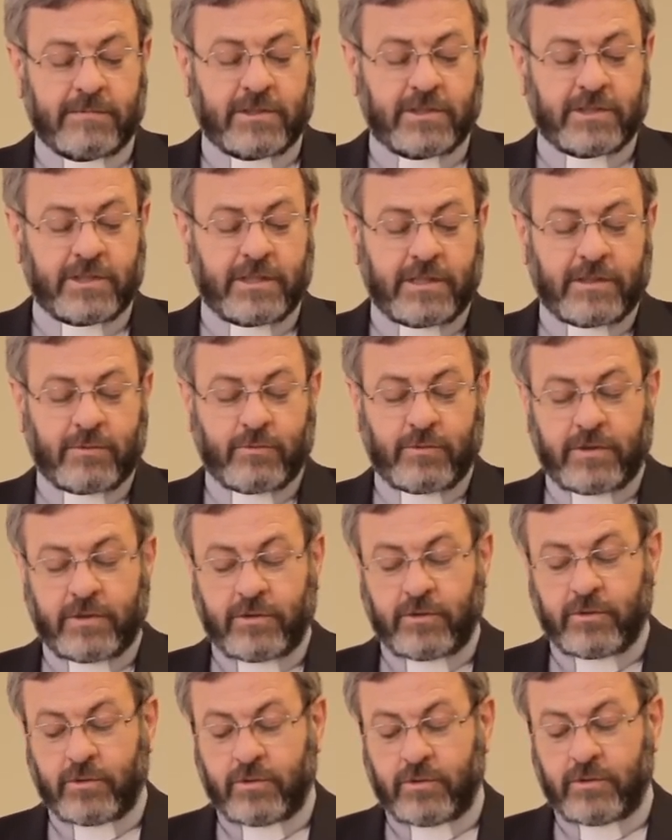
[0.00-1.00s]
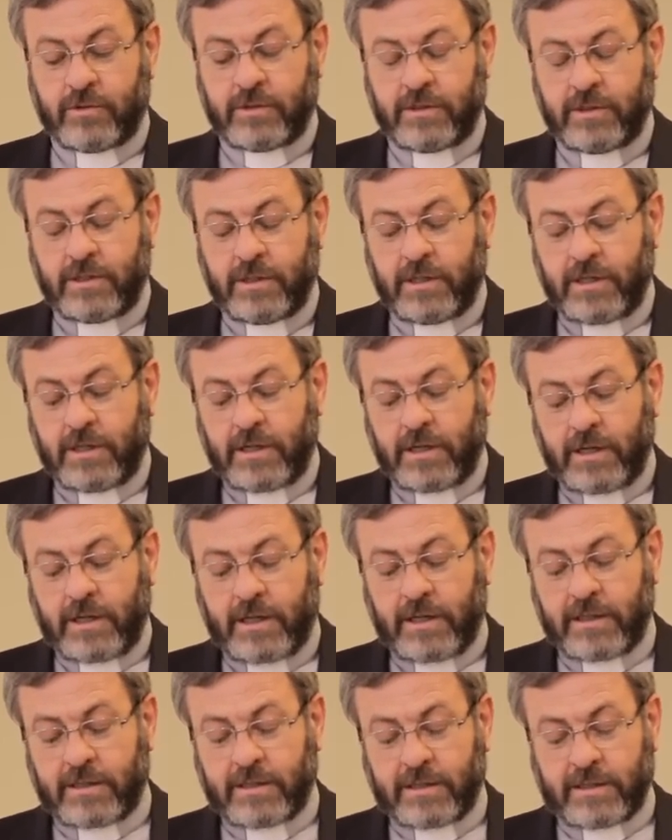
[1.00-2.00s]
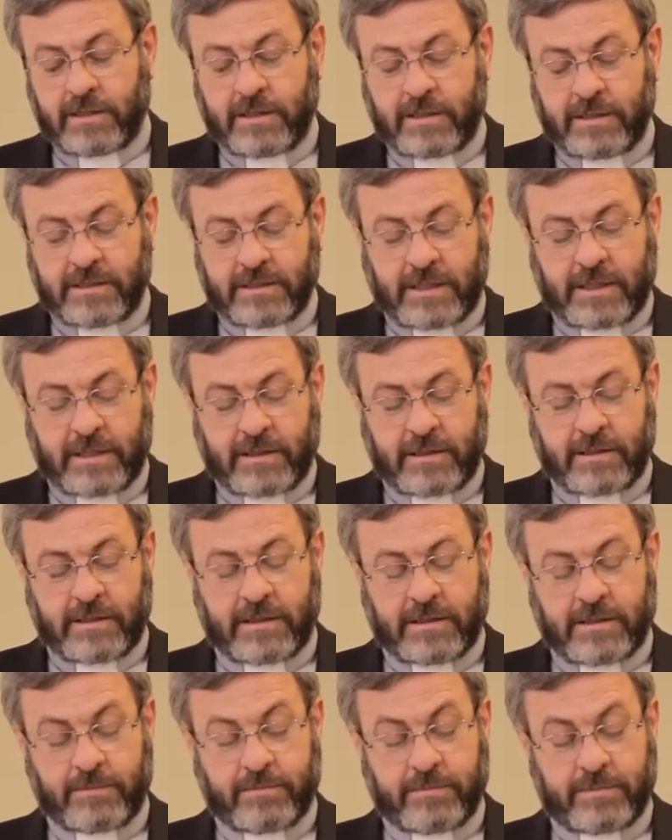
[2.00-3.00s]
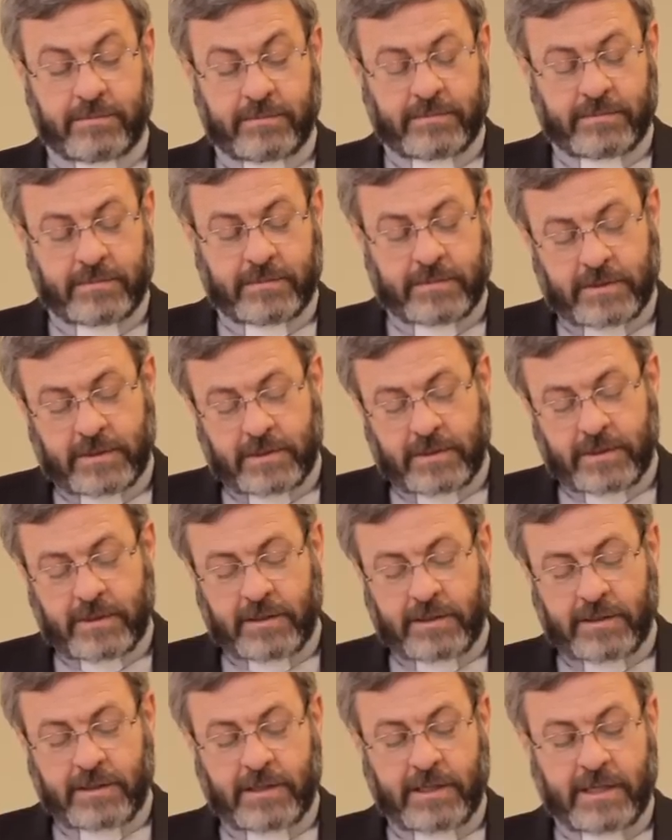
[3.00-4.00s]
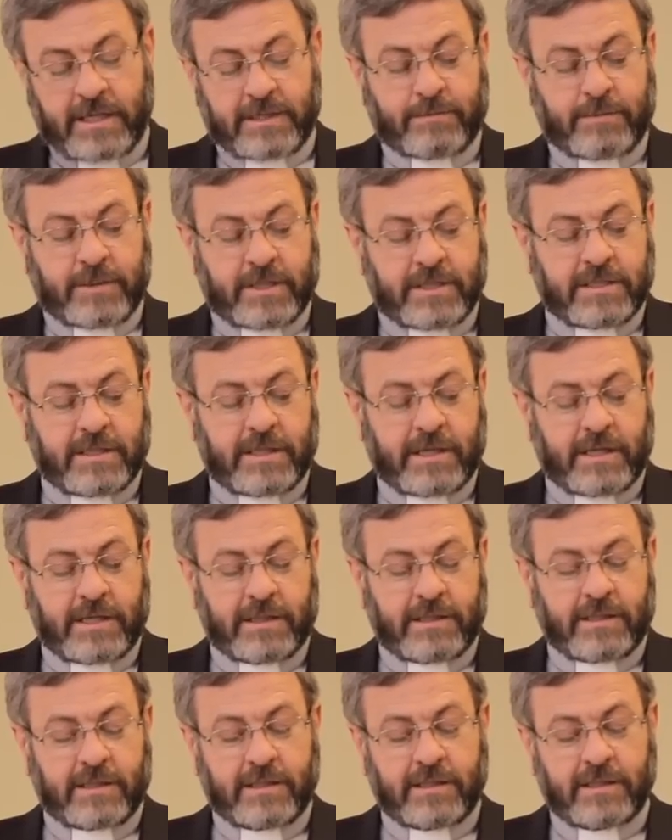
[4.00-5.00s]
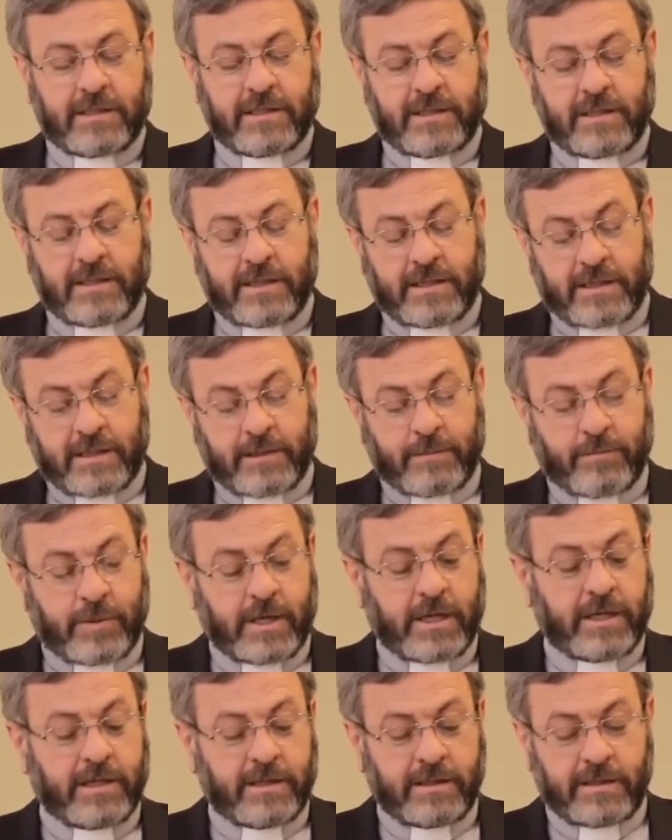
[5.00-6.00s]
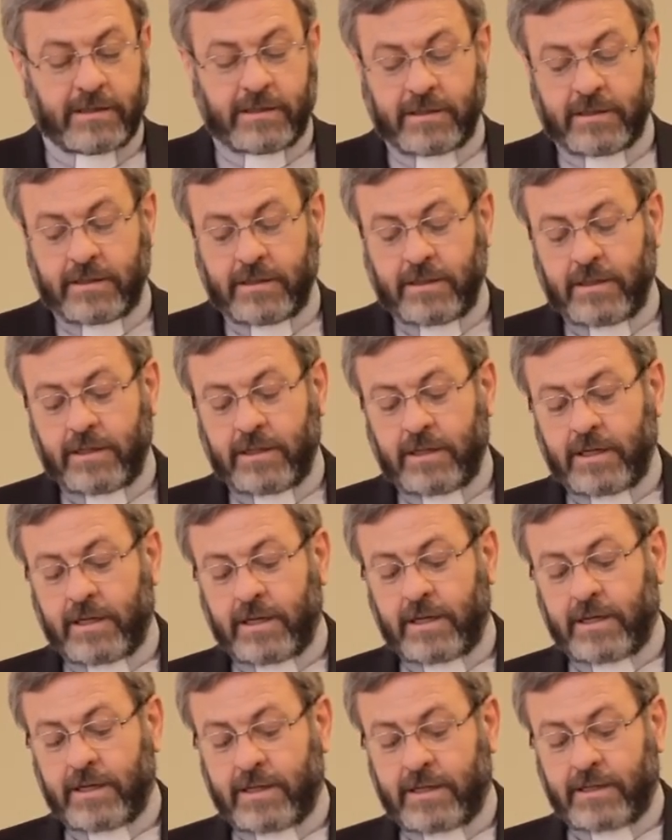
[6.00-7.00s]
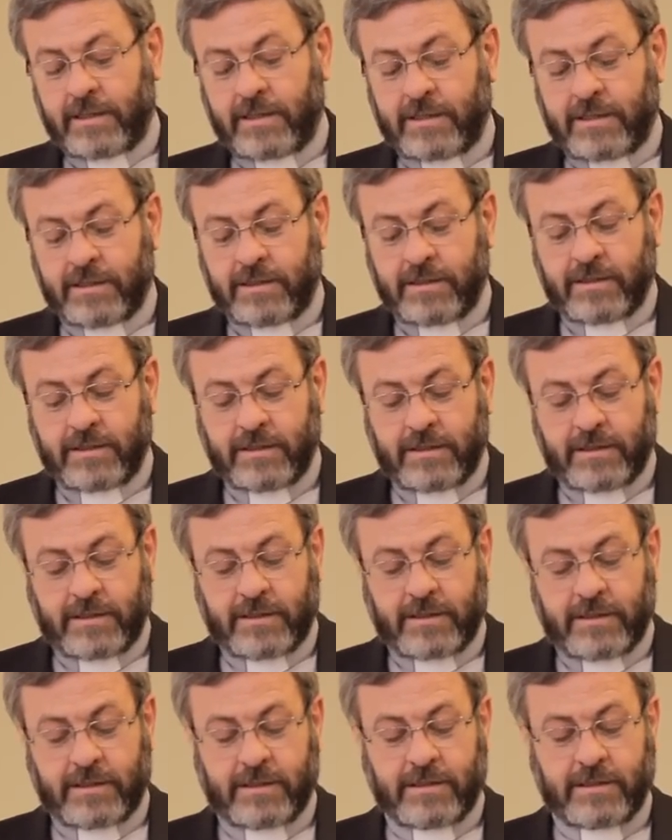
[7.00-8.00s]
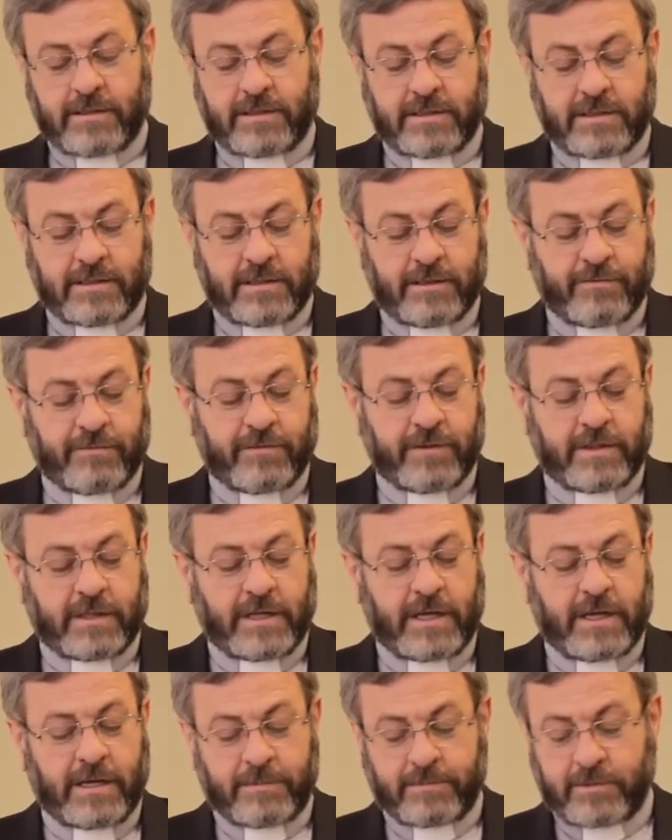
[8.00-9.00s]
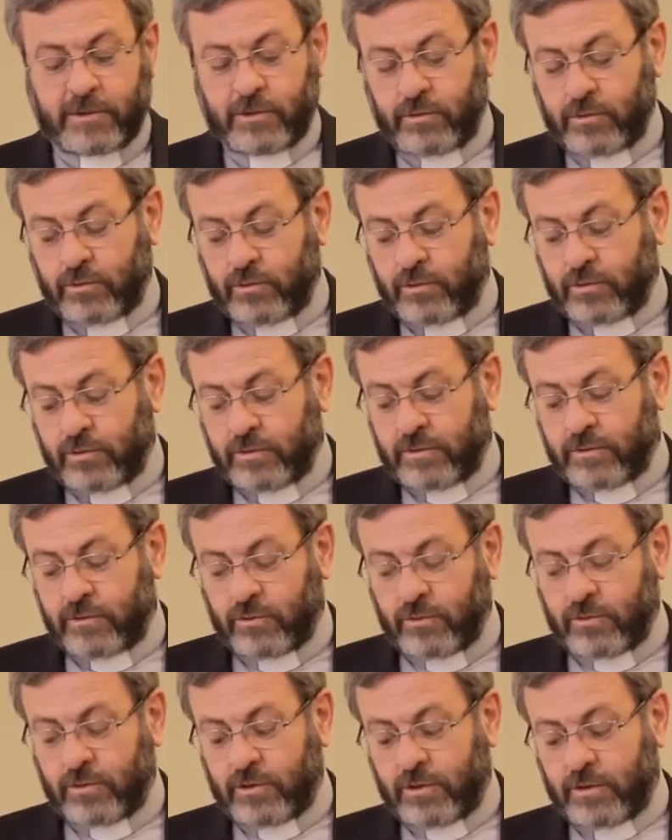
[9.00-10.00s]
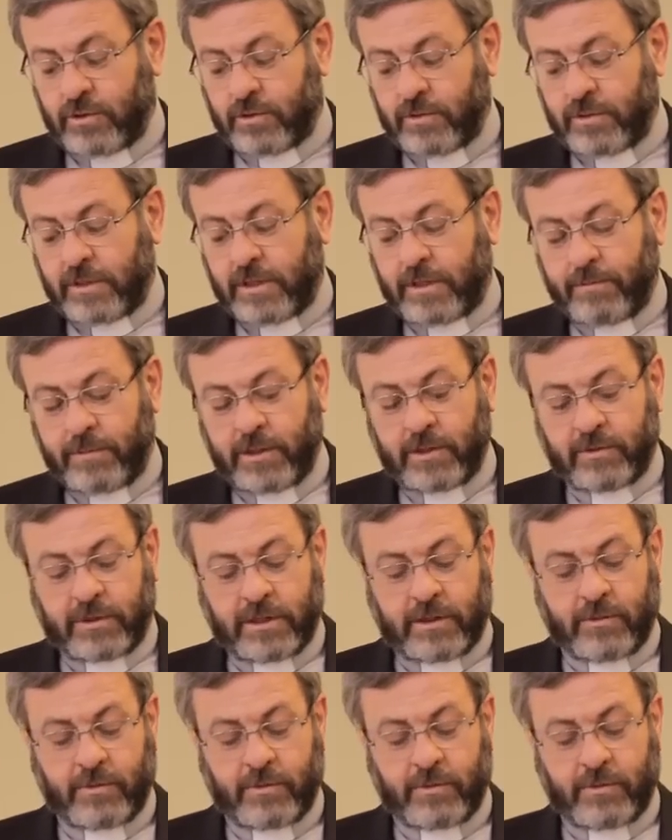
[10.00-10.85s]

share with you other things, other aspects that in mind, and if it helps you to know about